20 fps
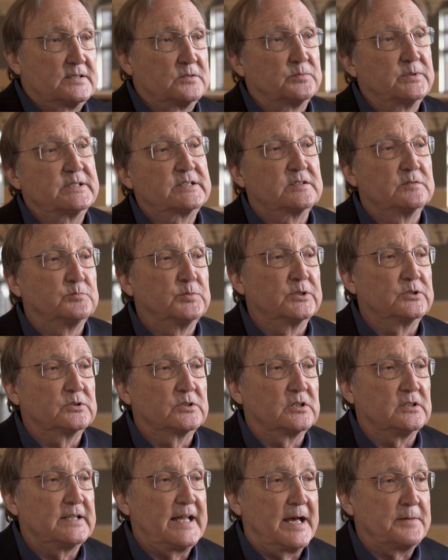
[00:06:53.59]
the risk of brittle
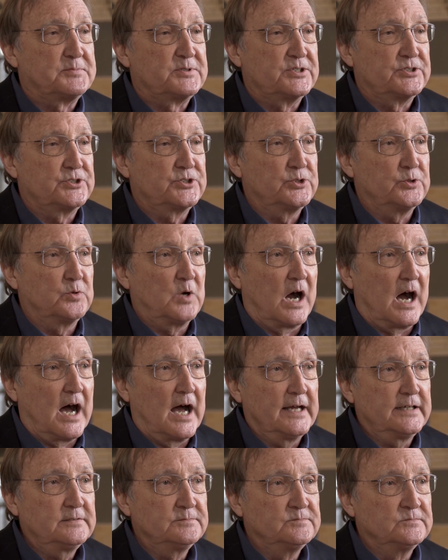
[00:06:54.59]
collapse is too
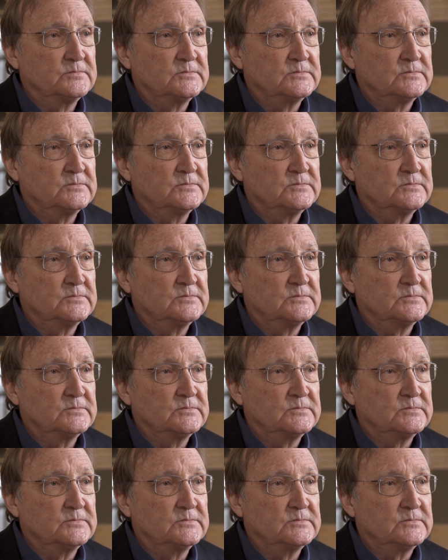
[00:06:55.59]
high.